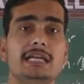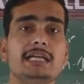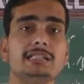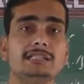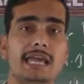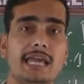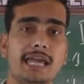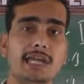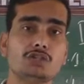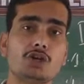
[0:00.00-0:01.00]
his
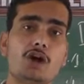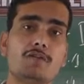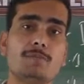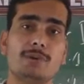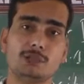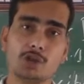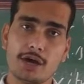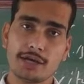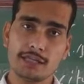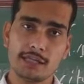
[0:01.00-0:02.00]
age of
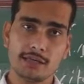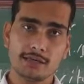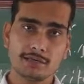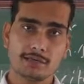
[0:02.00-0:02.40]
majority,